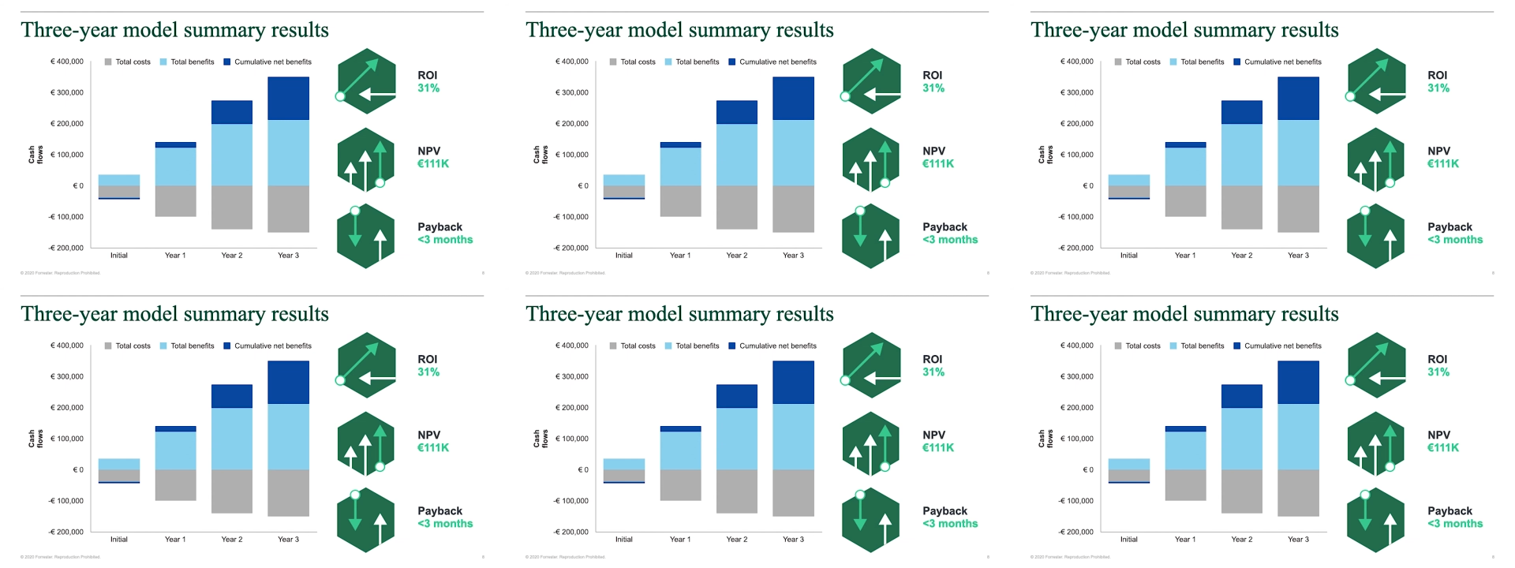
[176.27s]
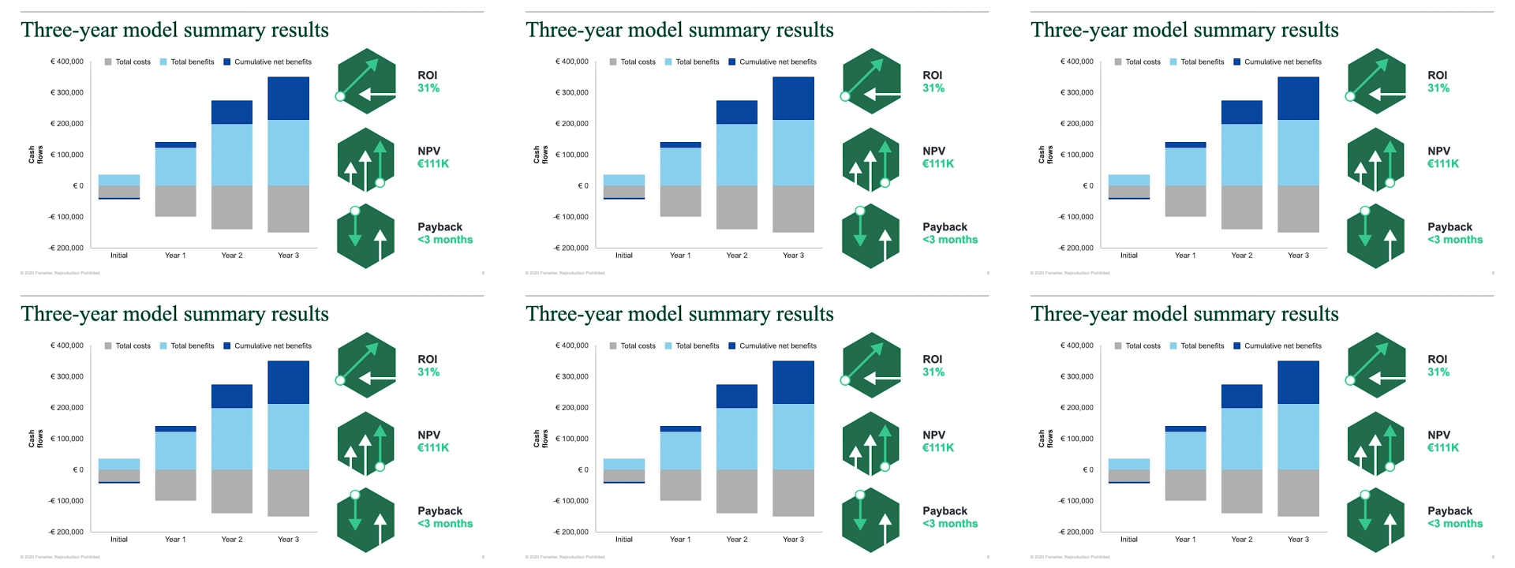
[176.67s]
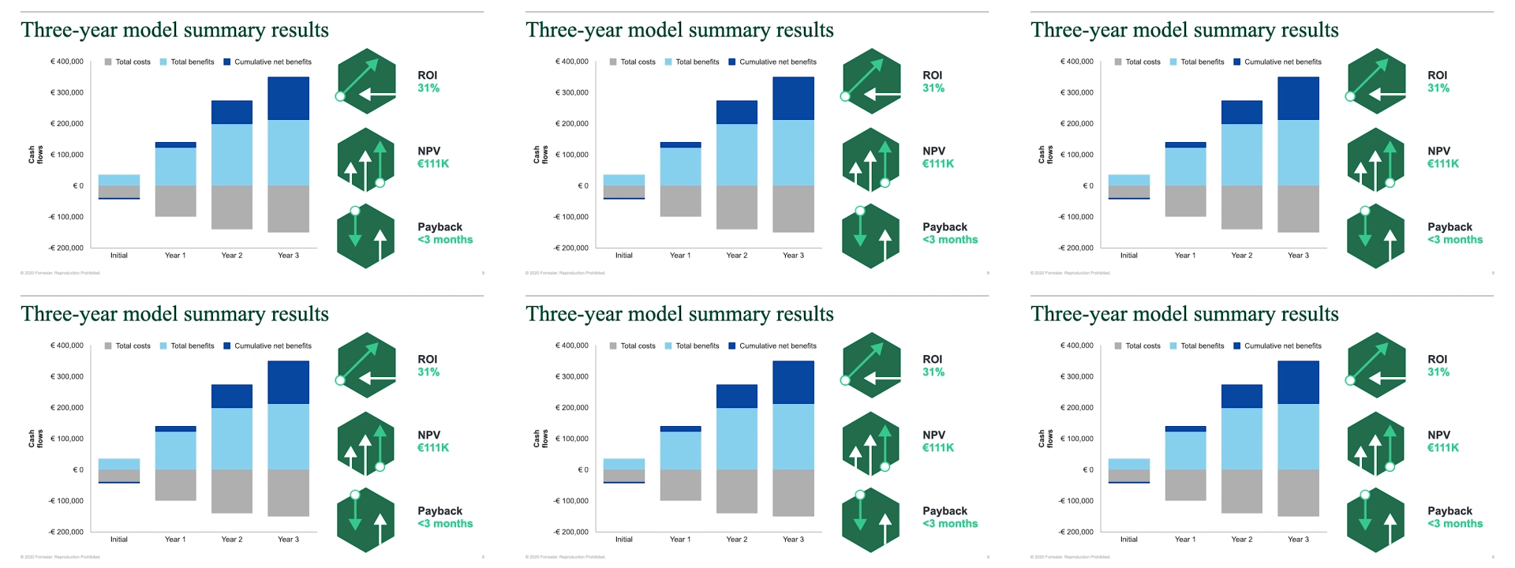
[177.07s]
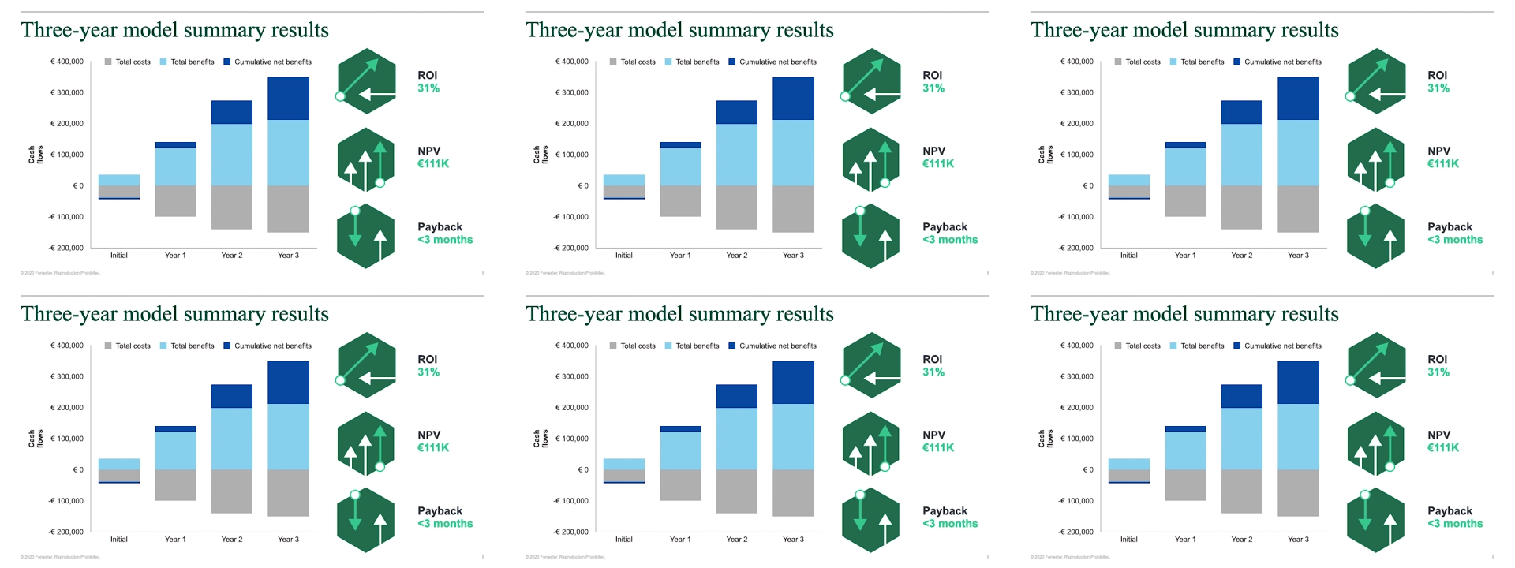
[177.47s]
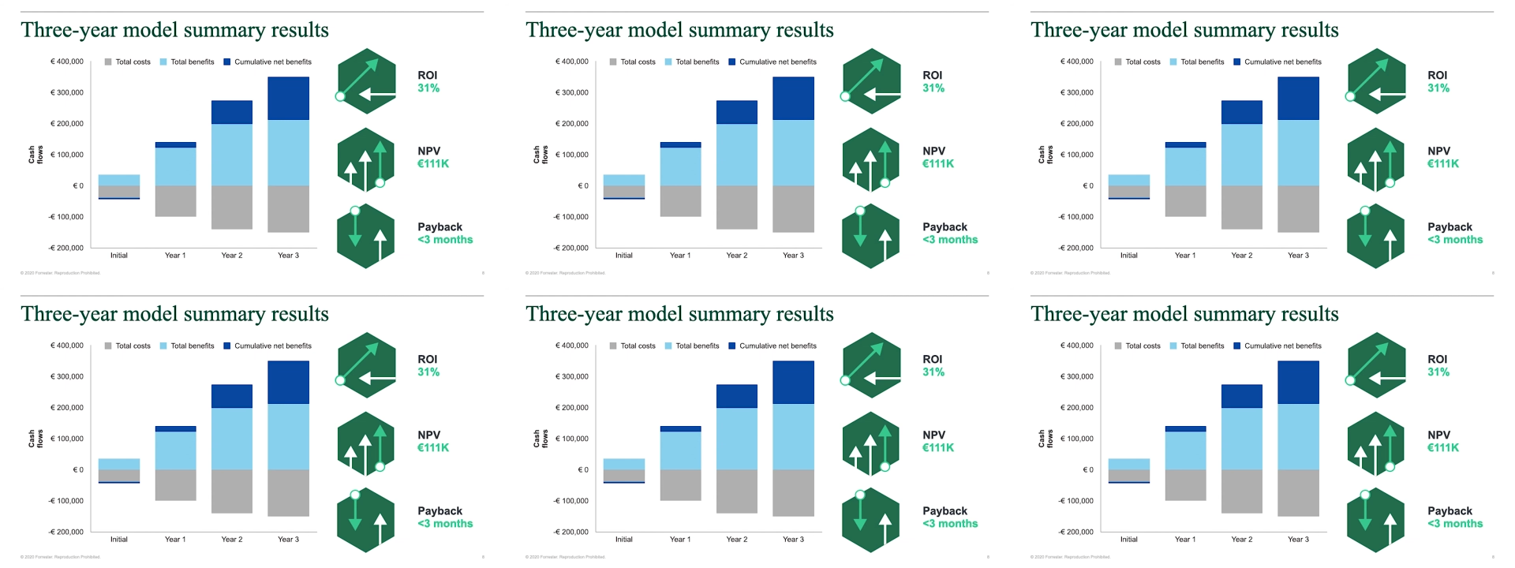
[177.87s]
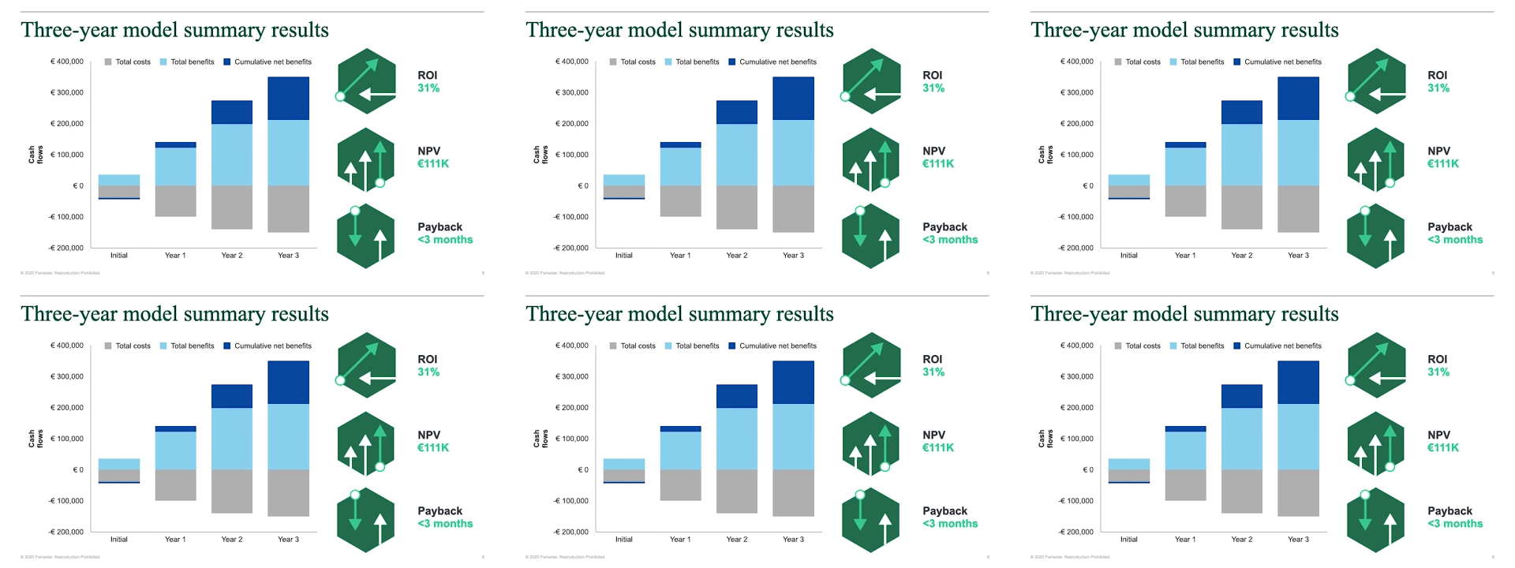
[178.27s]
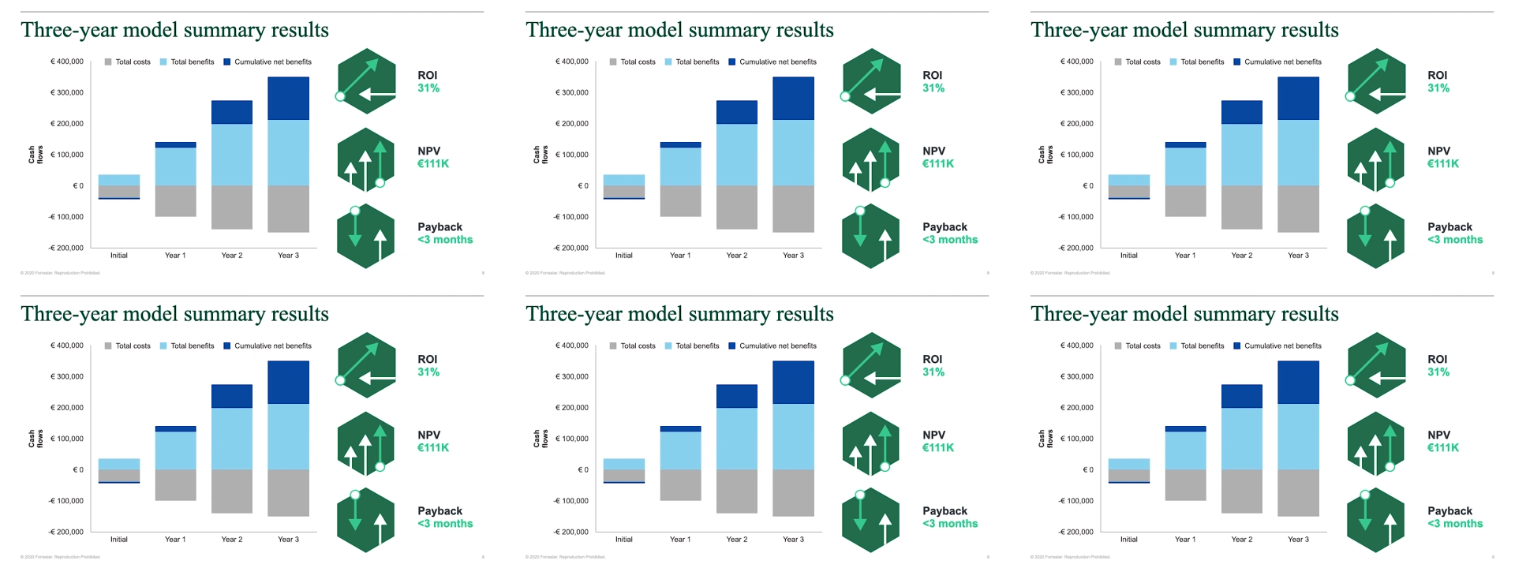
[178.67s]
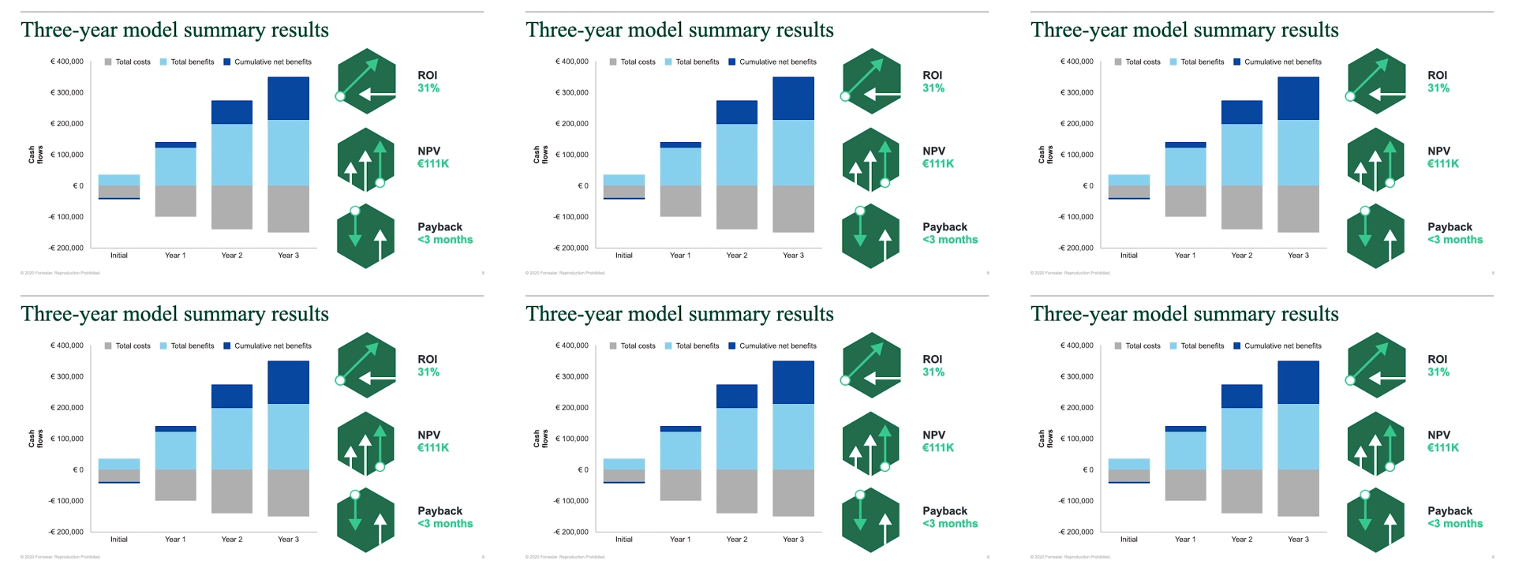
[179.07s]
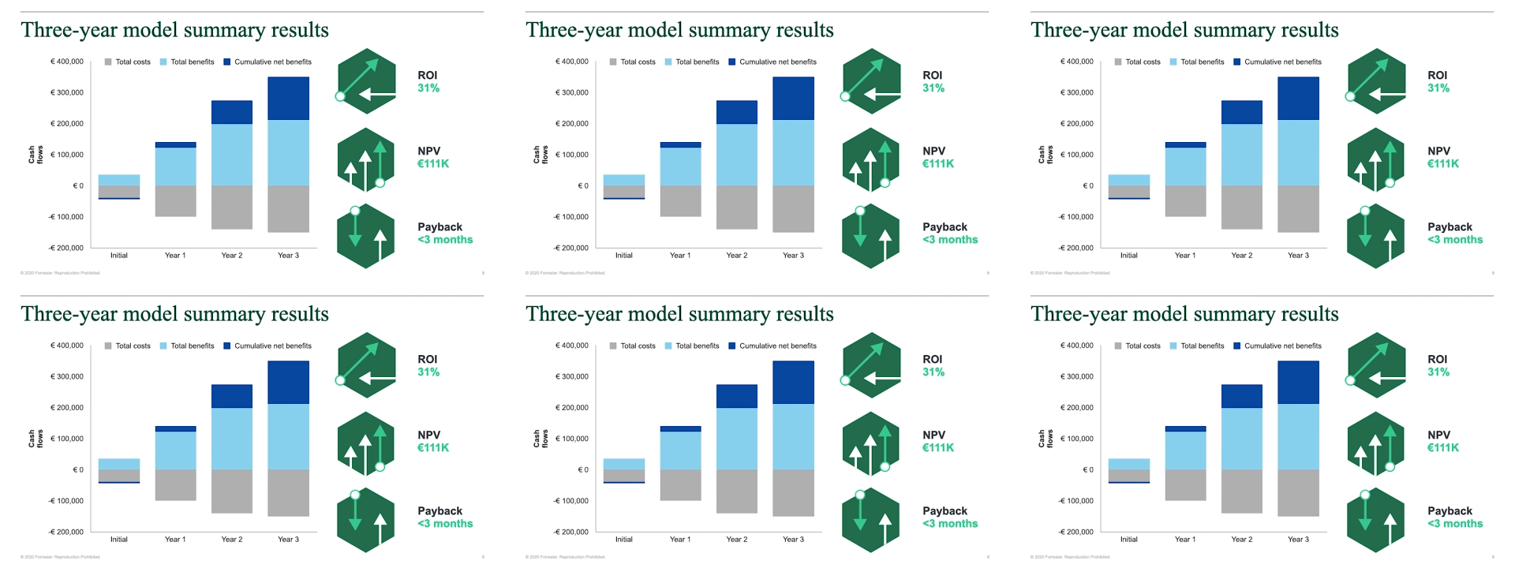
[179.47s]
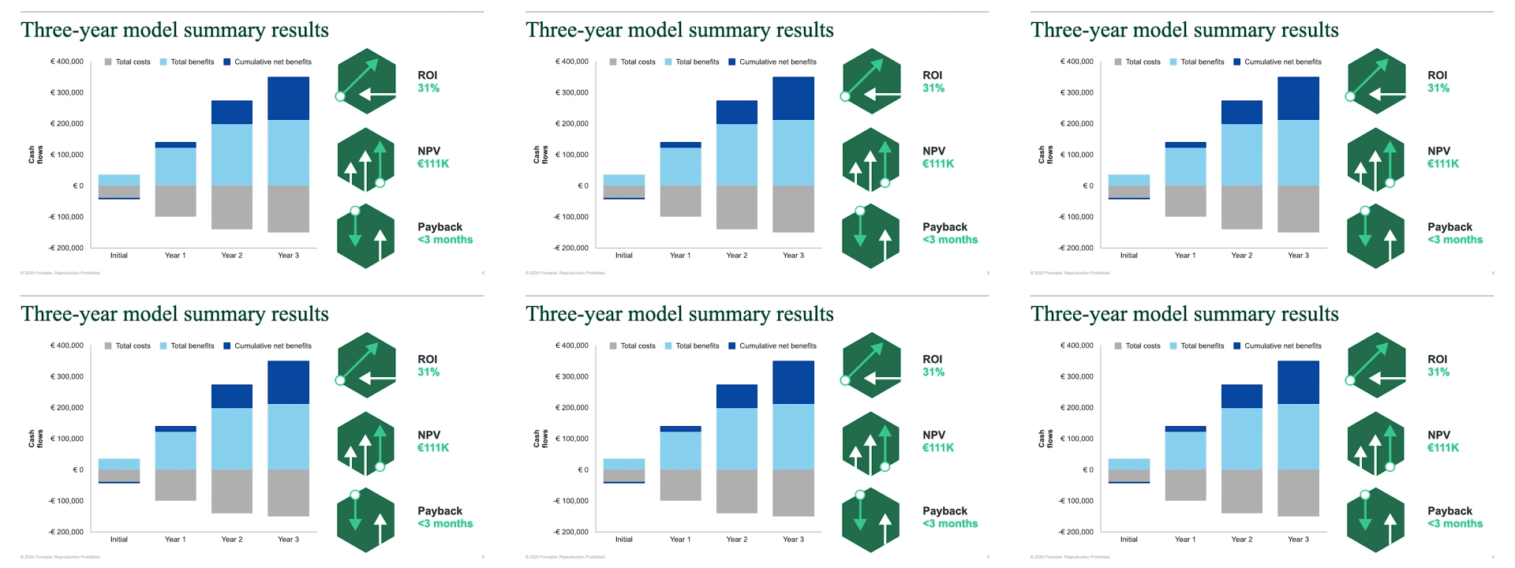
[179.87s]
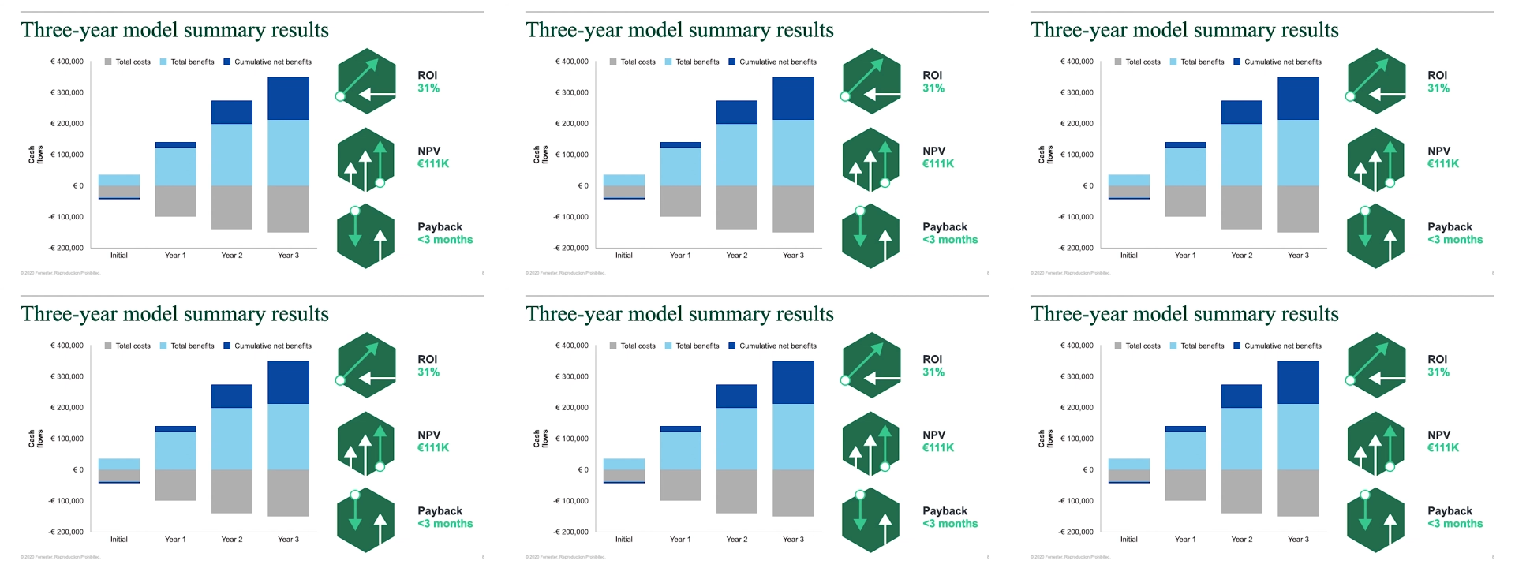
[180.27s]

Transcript: (no speaker visible)